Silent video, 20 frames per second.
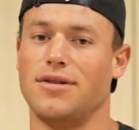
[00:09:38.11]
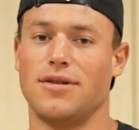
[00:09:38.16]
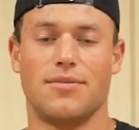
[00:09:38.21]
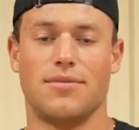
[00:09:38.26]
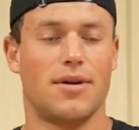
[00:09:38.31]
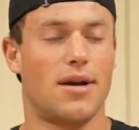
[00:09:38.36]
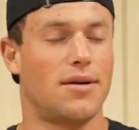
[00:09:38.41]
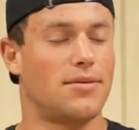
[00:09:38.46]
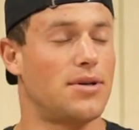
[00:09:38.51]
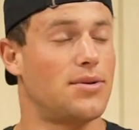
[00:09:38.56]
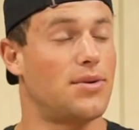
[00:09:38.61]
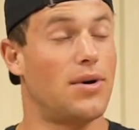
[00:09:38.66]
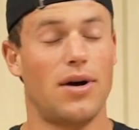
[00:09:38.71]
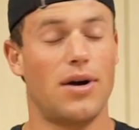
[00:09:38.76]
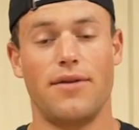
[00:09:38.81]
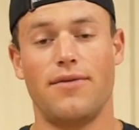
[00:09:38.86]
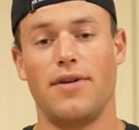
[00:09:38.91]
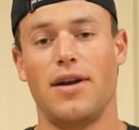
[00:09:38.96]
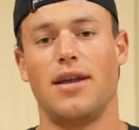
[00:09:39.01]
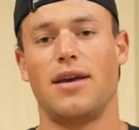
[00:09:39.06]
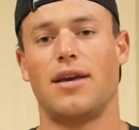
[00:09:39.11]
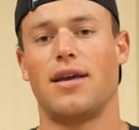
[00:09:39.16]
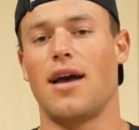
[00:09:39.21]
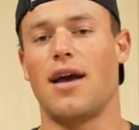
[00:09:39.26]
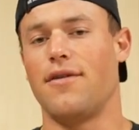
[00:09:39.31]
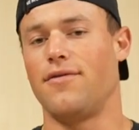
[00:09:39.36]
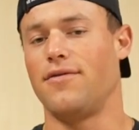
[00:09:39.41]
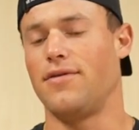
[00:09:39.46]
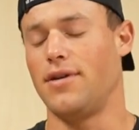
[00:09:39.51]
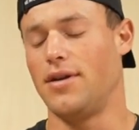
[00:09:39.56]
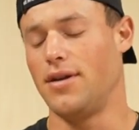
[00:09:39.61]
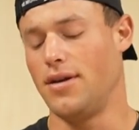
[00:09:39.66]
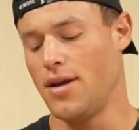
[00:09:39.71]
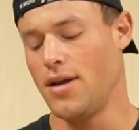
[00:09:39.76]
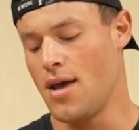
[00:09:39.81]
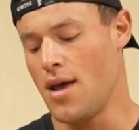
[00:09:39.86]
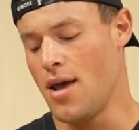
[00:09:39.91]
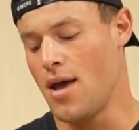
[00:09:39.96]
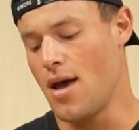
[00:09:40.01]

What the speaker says: Sometimes I won't have any caffeine.